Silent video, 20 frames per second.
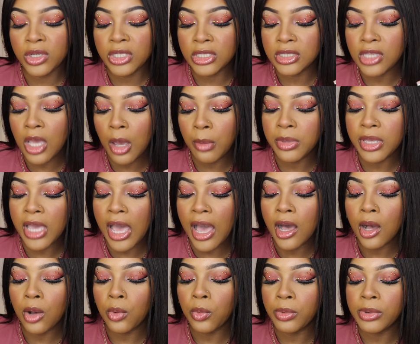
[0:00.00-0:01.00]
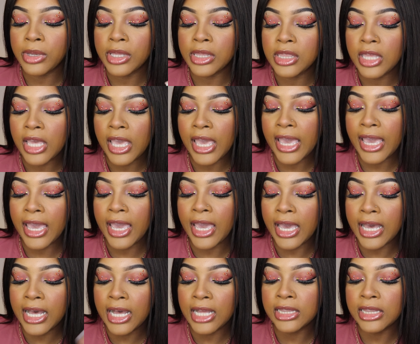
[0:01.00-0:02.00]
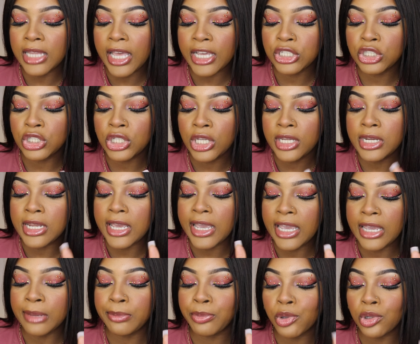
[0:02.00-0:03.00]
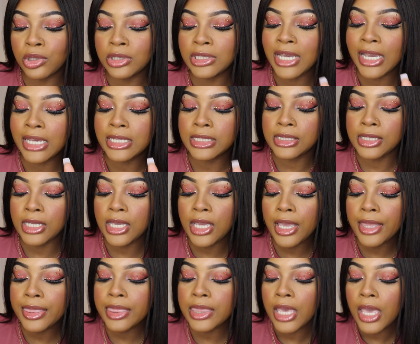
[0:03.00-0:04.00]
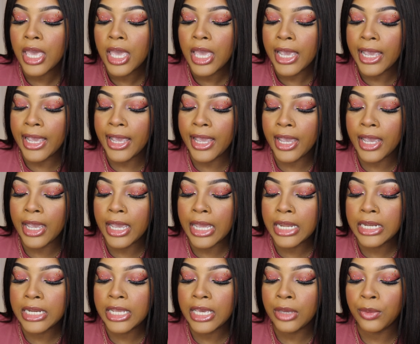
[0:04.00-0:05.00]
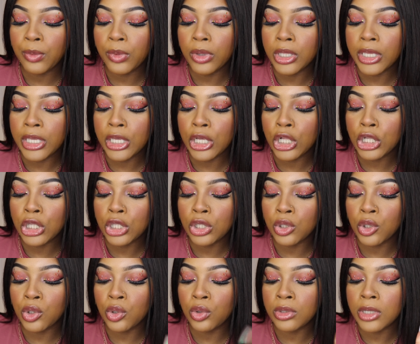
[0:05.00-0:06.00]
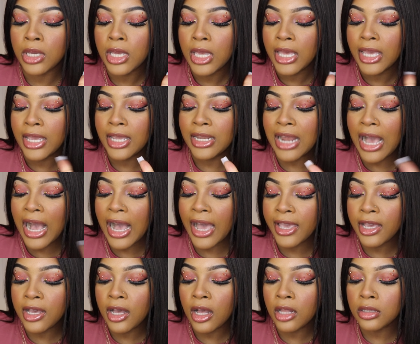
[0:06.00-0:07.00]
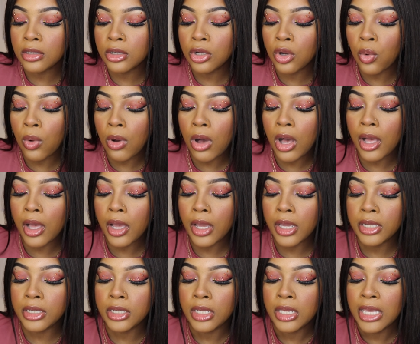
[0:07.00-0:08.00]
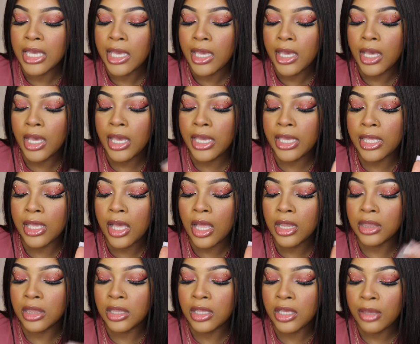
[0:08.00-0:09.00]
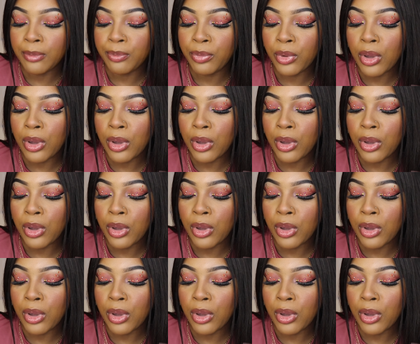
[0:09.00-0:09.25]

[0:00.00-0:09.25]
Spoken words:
is coming out with a collection April 19th, and it will include an eye color quad, a lip